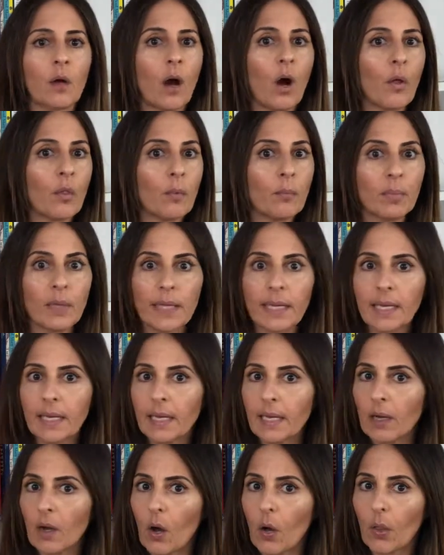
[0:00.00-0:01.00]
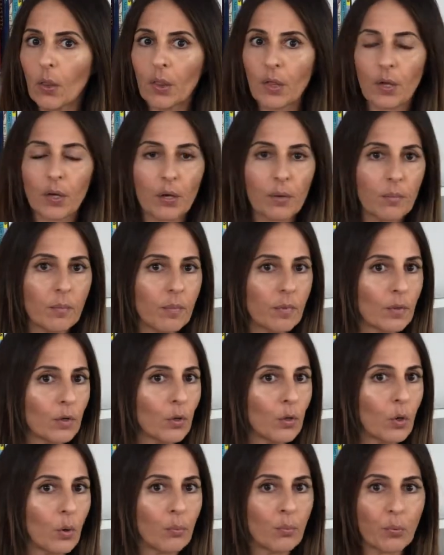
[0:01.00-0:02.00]
all the blinking, all the,
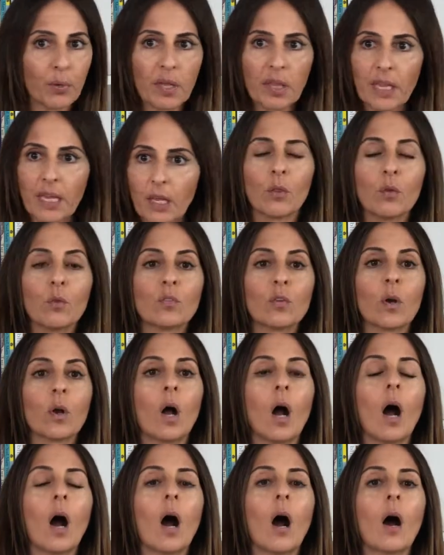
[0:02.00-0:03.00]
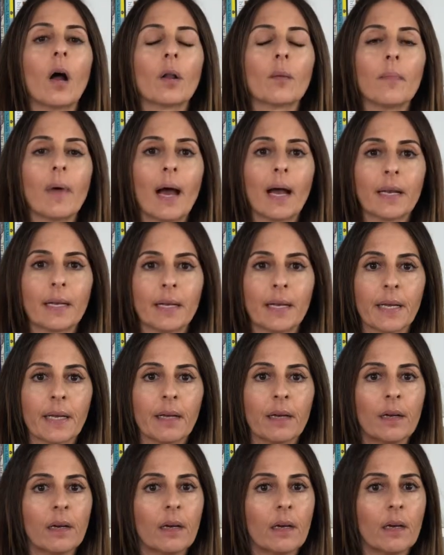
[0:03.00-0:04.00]
breathing. Those are automatic
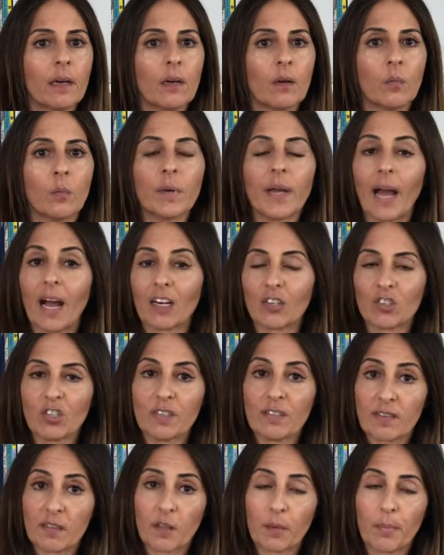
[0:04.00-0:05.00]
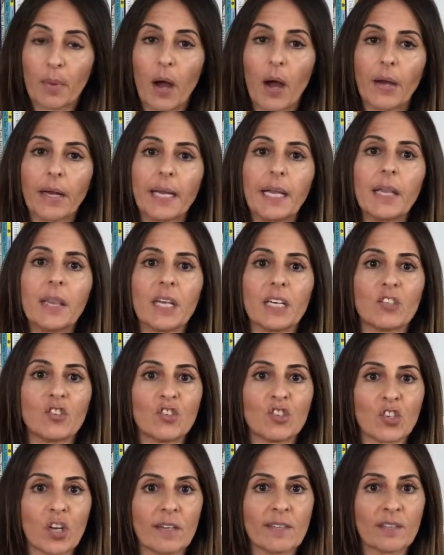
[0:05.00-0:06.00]
reactions in the body that
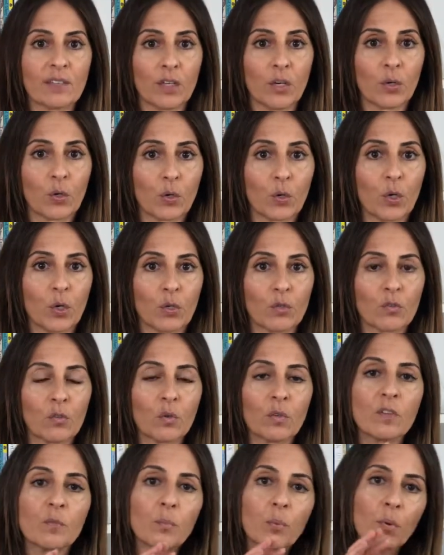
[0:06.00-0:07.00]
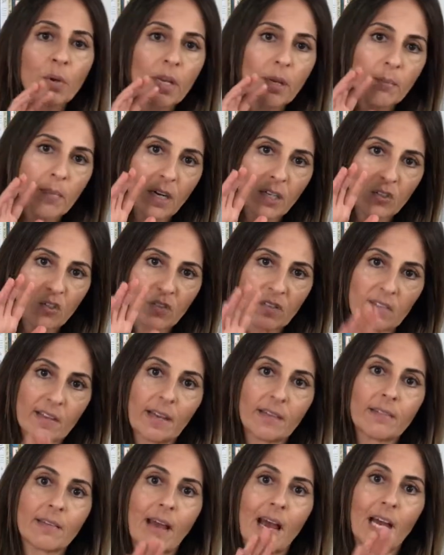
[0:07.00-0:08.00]
just occur. So it's pretty much
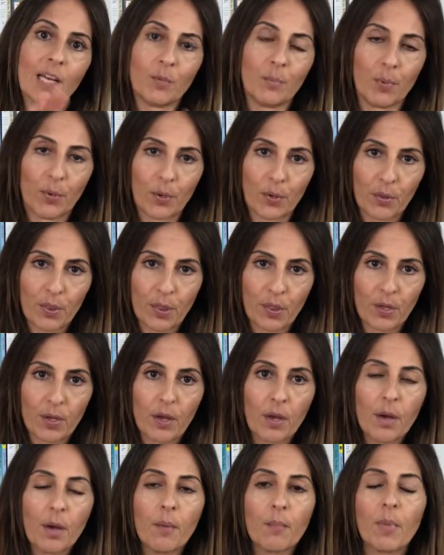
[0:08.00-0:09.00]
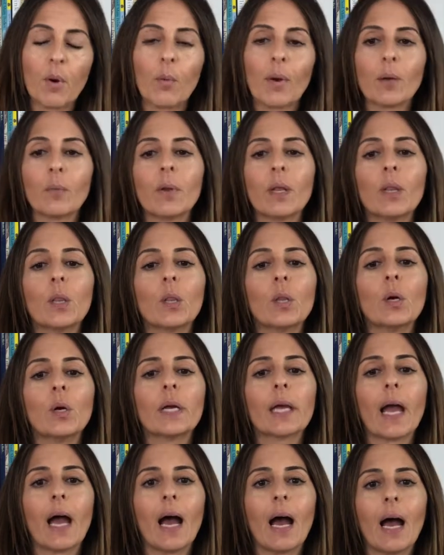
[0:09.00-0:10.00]
set at birth. But when we
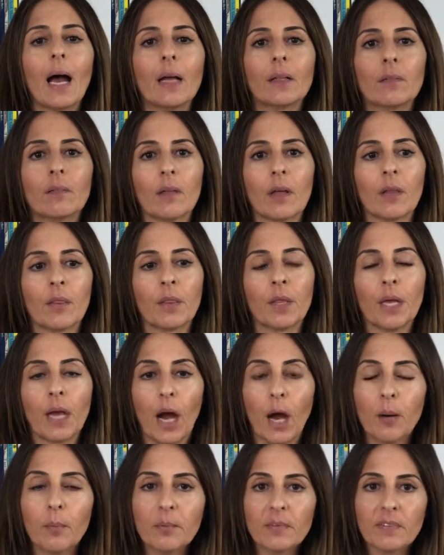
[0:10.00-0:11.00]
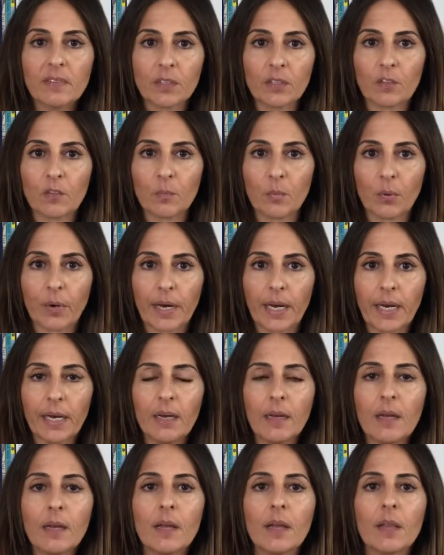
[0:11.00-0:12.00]
look at the upstairs brain